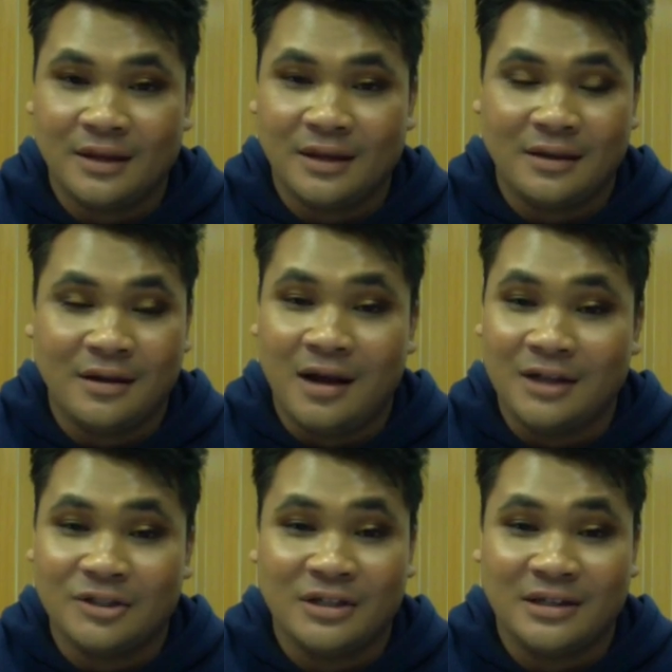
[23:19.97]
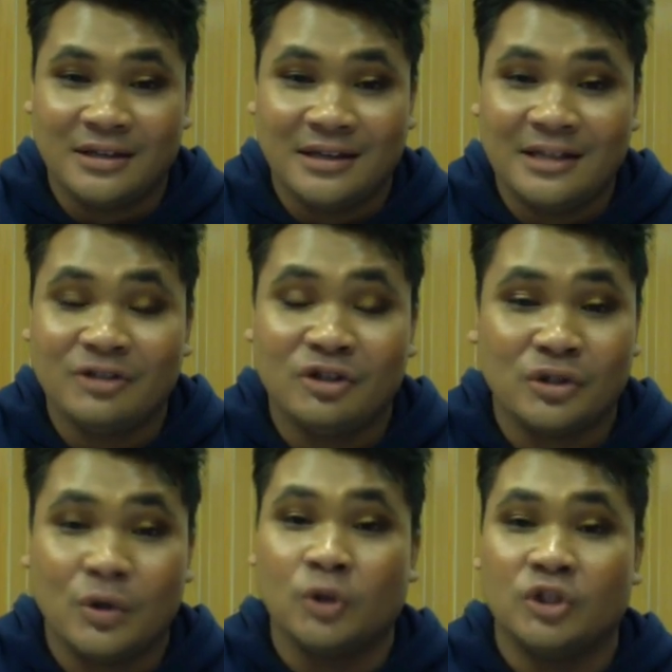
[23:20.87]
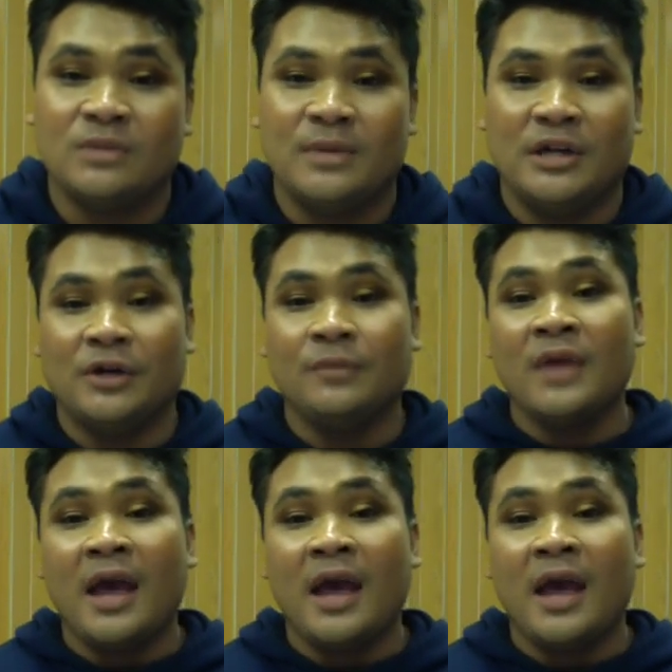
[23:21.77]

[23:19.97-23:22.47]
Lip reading: Gosh, he's just a gorgeous spinner.